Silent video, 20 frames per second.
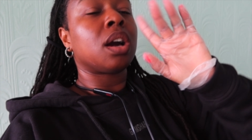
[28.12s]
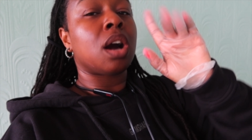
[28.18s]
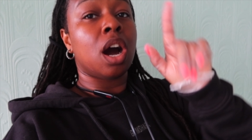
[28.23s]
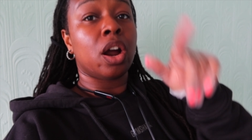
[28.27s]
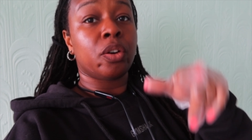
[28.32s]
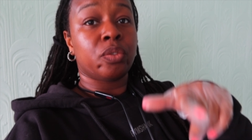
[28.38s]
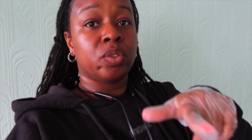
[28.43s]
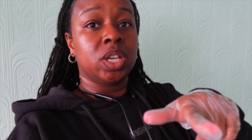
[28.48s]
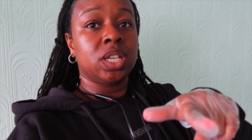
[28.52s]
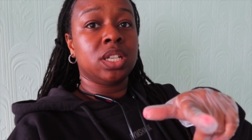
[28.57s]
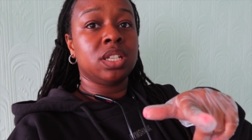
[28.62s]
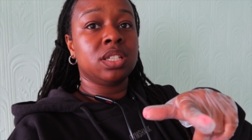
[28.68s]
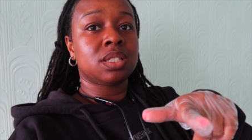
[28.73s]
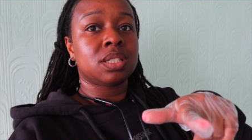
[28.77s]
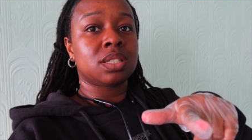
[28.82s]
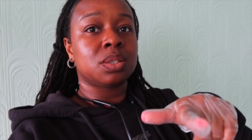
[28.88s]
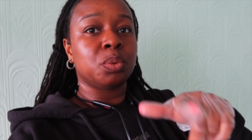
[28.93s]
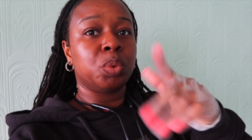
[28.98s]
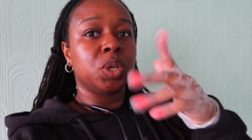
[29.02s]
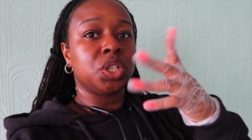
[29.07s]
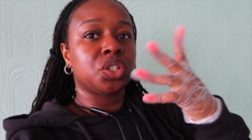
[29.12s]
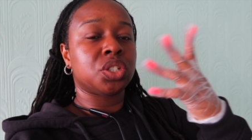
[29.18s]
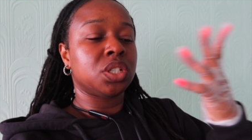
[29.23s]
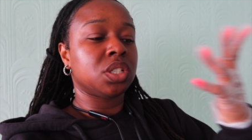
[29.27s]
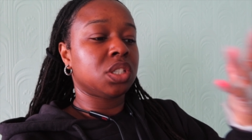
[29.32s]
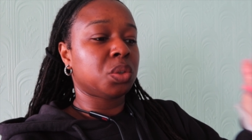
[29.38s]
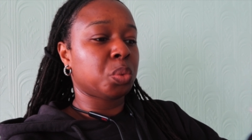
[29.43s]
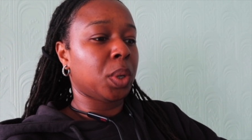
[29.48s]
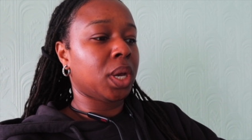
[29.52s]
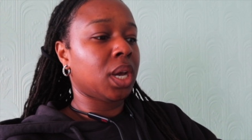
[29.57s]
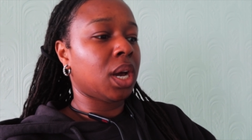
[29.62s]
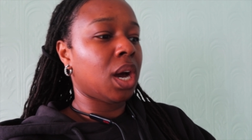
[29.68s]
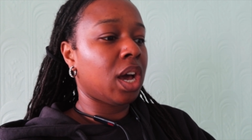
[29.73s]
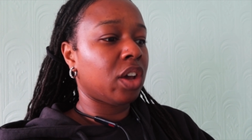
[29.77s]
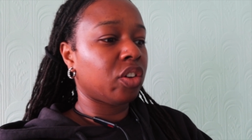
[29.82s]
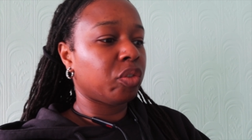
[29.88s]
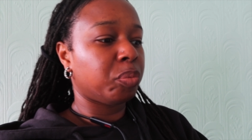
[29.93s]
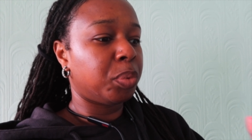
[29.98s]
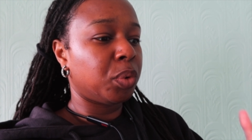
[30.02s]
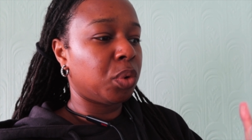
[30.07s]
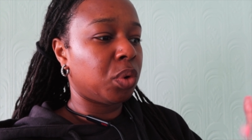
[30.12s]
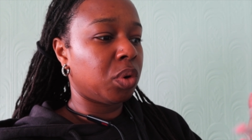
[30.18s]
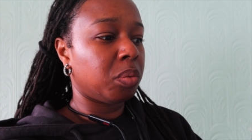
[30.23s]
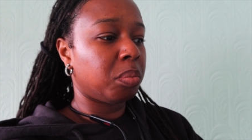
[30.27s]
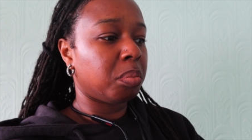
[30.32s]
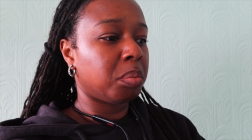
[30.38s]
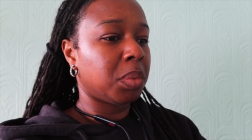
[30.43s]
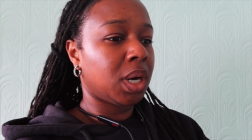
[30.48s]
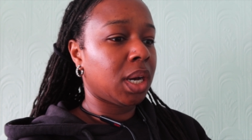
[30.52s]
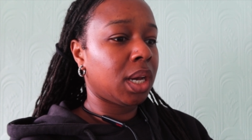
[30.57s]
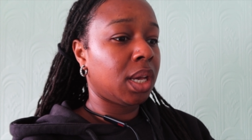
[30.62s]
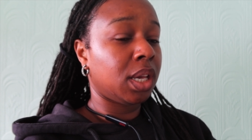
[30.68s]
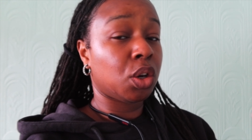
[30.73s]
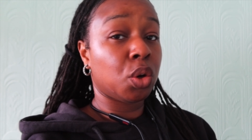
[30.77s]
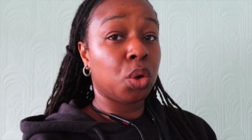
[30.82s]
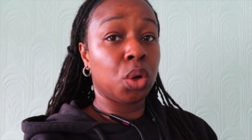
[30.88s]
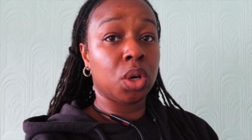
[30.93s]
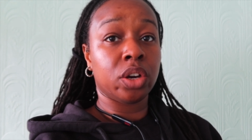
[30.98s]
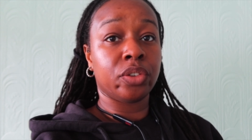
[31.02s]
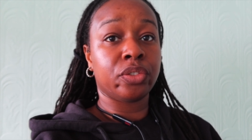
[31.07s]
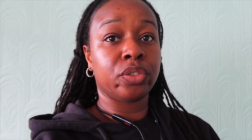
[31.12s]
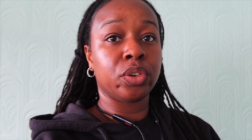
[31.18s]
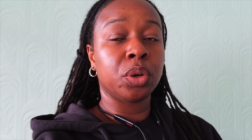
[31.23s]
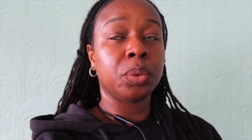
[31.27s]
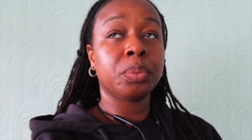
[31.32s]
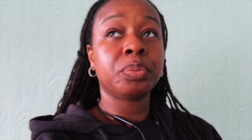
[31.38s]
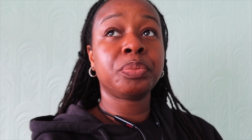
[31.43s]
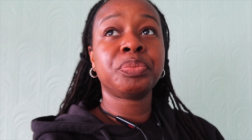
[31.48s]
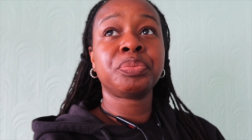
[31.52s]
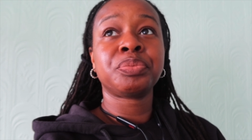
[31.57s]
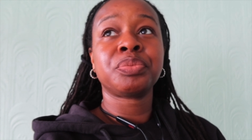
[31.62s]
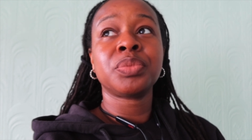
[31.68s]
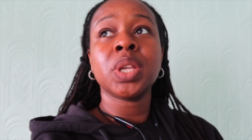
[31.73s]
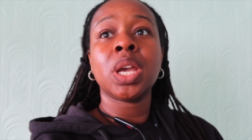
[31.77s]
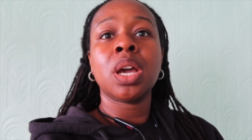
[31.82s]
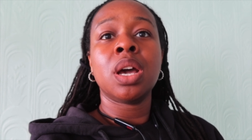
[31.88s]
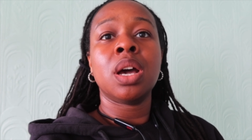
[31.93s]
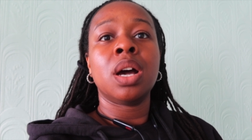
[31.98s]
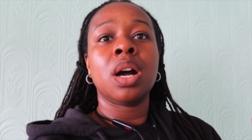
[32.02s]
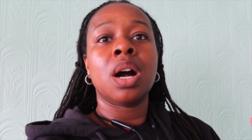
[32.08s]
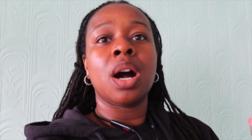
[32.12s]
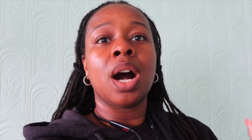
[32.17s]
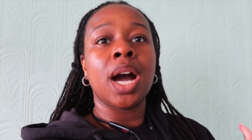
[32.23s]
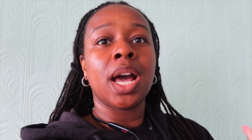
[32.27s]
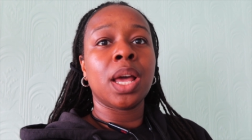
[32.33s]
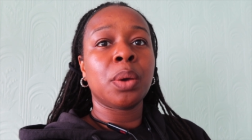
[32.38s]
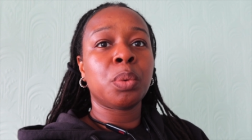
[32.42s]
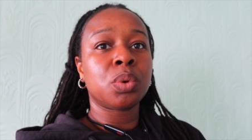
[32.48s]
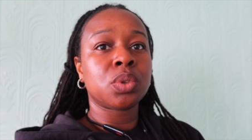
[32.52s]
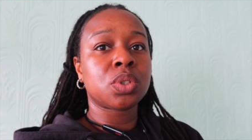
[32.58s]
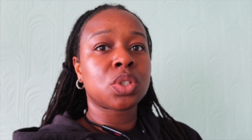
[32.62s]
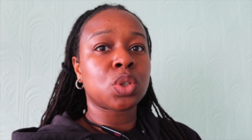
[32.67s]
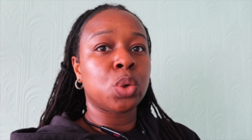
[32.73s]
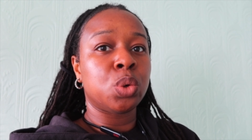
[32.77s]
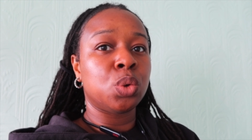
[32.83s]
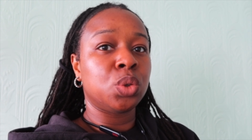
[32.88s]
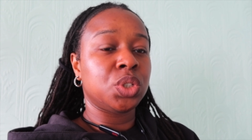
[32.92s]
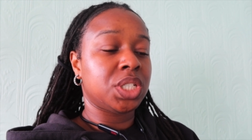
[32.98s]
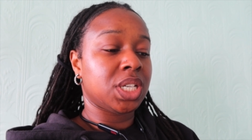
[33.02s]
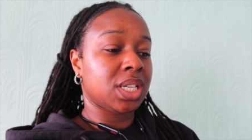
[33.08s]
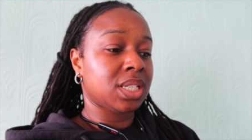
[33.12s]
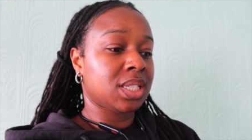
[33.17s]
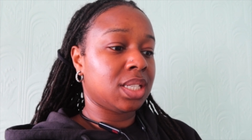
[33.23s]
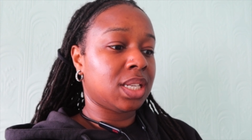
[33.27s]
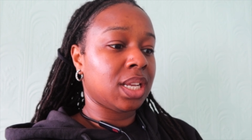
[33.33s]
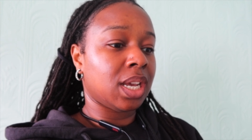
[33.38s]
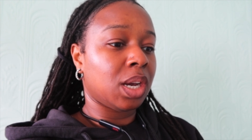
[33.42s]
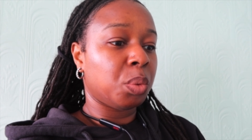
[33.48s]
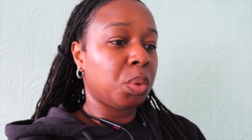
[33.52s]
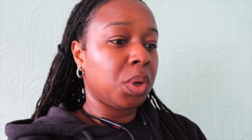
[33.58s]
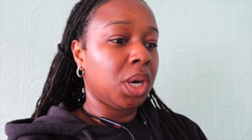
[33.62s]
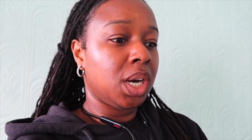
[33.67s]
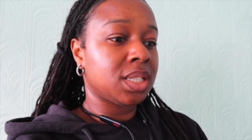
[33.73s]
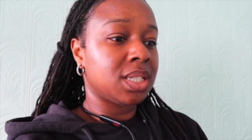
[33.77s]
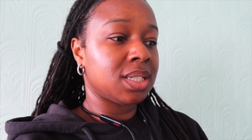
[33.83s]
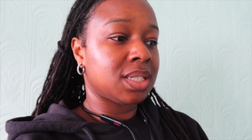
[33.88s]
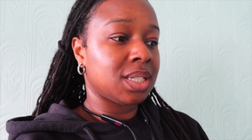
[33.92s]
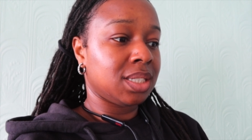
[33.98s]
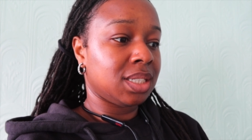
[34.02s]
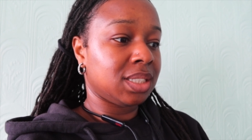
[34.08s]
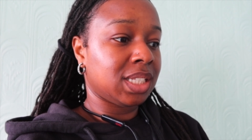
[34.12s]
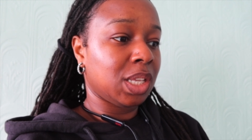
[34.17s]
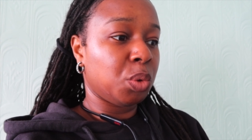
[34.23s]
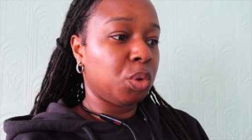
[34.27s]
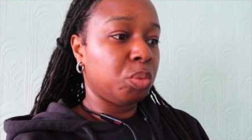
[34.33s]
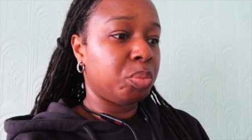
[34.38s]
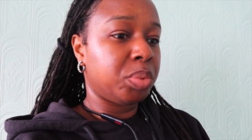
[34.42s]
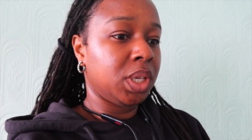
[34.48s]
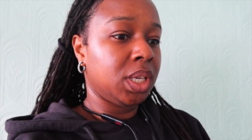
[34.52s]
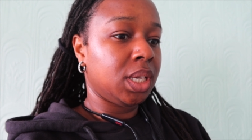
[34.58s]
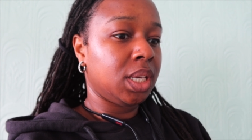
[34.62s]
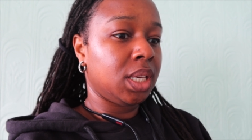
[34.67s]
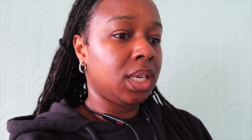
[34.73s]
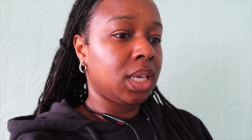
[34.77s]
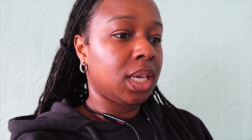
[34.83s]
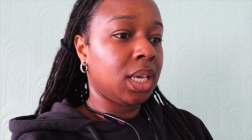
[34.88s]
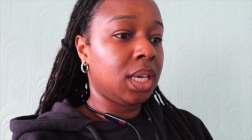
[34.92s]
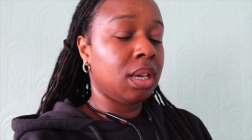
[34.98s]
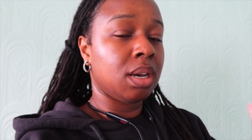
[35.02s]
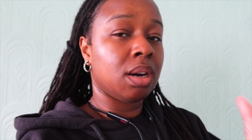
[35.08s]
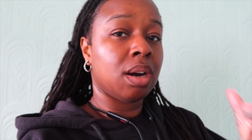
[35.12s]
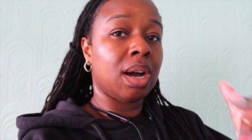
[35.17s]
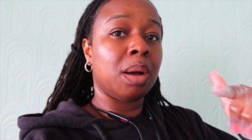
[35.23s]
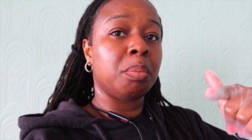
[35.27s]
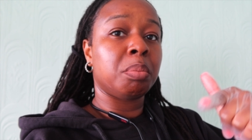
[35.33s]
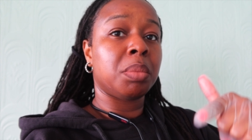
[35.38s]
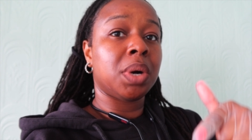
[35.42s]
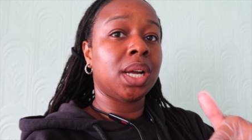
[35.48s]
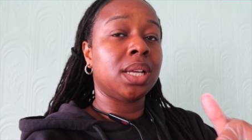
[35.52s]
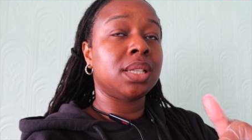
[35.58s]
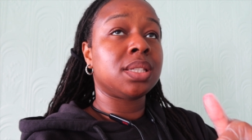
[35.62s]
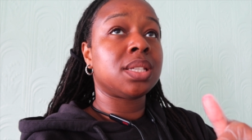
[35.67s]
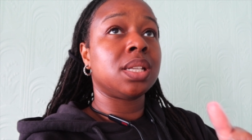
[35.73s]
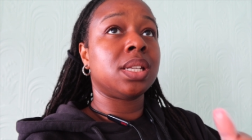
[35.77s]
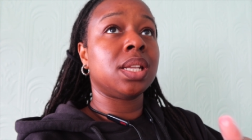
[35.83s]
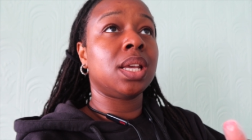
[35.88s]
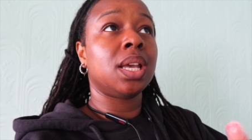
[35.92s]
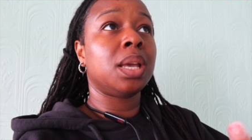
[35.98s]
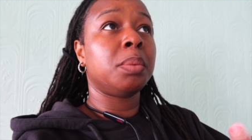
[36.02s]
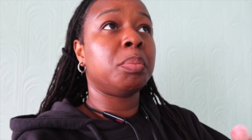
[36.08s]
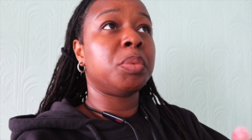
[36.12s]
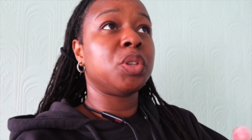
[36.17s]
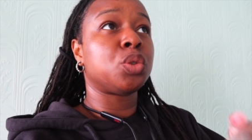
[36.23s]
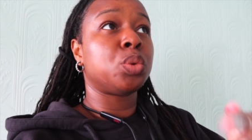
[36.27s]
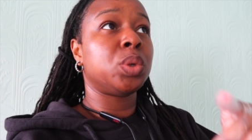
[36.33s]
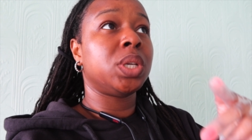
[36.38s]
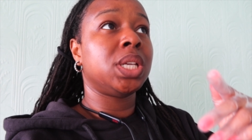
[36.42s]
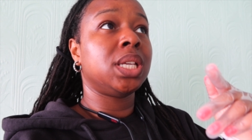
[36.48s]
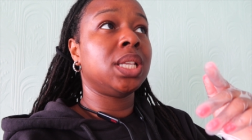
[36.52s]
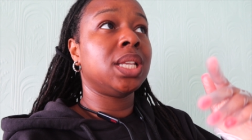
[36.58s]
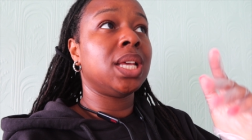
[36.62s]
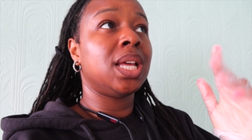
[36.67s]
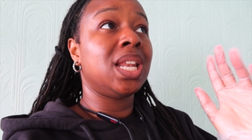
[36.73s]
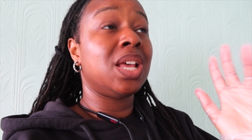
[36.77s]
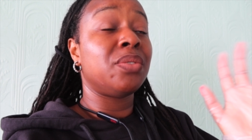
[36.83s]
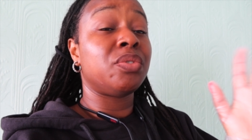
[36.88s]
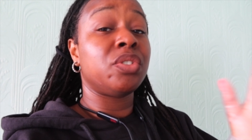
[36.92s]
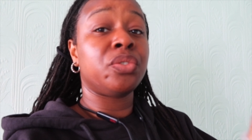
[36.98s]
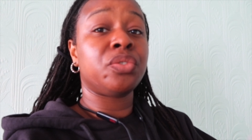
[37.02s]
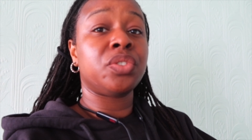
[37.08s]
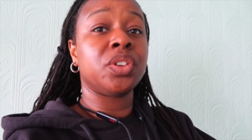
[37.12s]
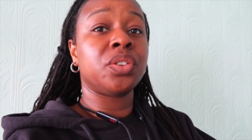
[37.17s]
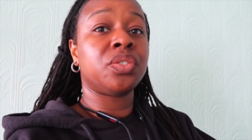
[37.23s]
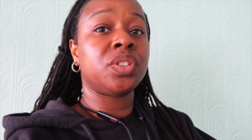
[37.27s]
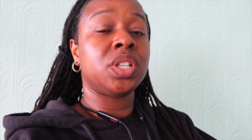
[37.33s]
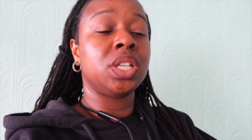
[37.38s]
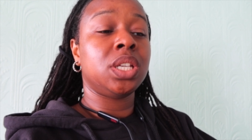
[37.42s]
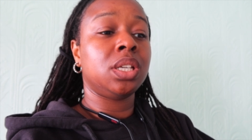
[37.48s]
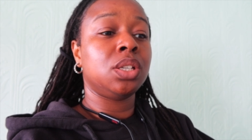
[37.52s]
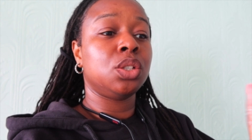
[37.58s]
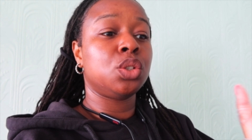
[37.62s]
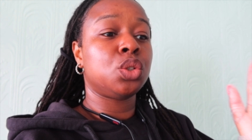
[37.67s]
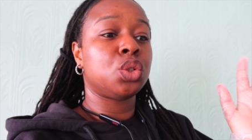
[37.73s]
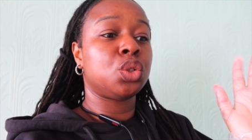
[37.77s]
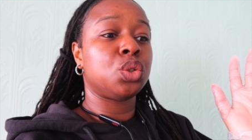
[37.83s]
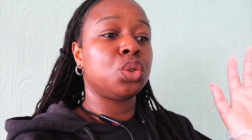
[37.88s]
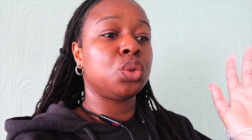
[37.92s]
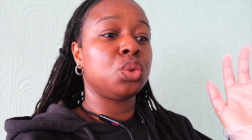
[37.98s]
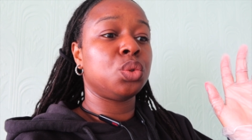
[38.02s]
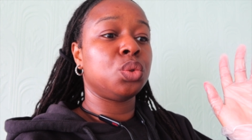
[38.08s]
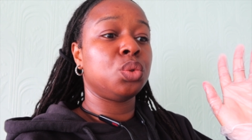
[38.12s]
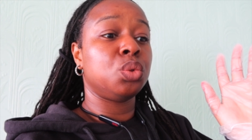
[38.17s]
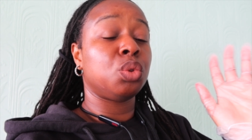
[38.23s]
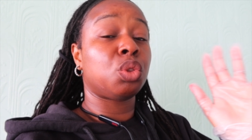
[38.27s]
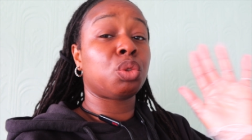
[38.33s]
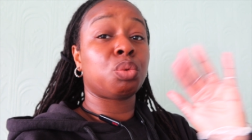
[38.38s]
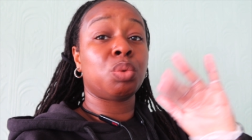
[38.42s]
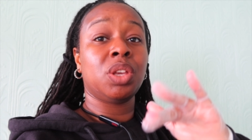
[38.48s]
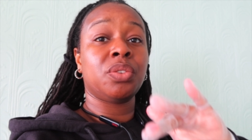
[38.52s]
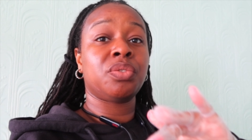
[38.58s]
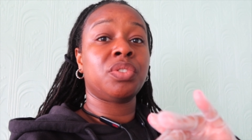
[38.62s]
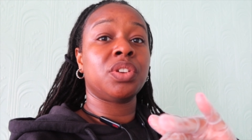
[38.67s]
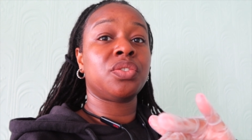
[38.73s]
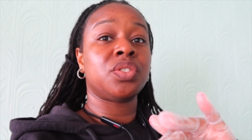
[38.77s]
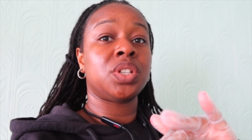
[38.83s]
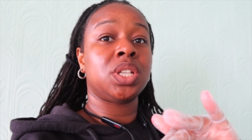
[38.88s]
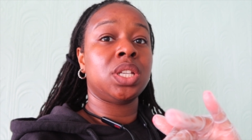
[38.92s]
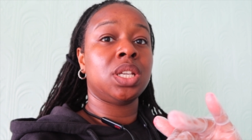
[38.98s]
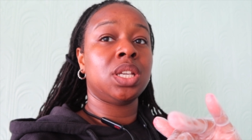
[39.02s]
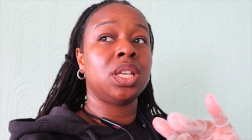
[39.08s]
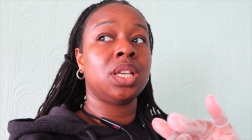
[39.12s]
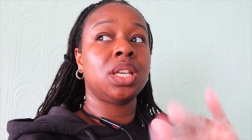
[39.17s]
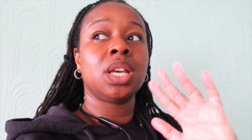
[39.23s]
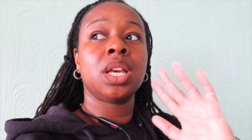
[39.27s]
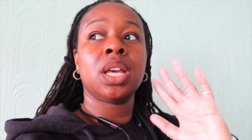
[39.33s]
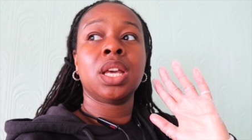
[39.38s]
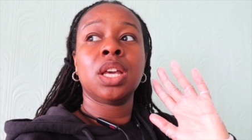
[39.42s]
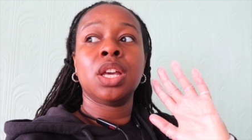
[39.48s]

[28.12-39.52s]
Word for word: Curry's, which is where I've bought my cooker from, I was called yesterday at work to say that they would be here at mine today between eleven fifty to three fifty.